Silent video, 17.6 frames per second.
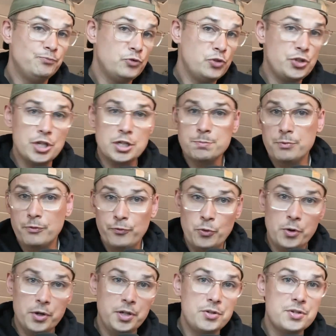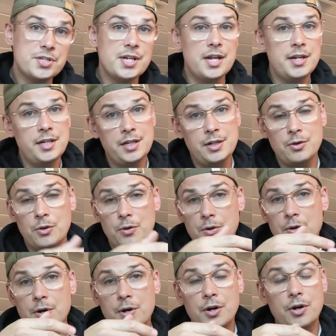just before you send it
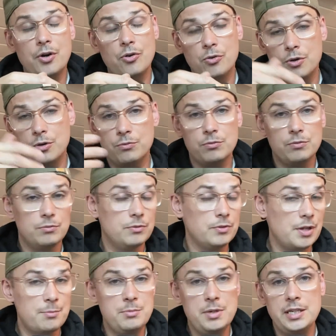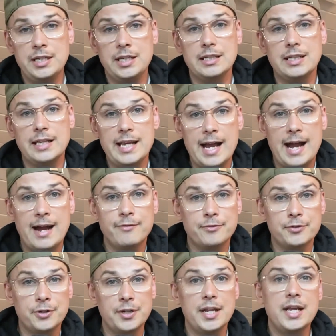or immediately
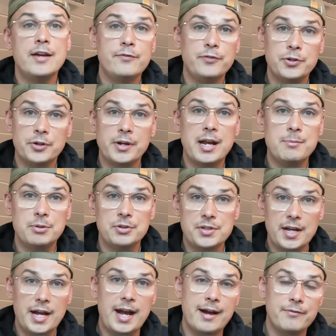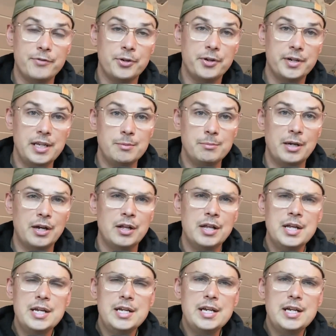after, if you're able to have their email.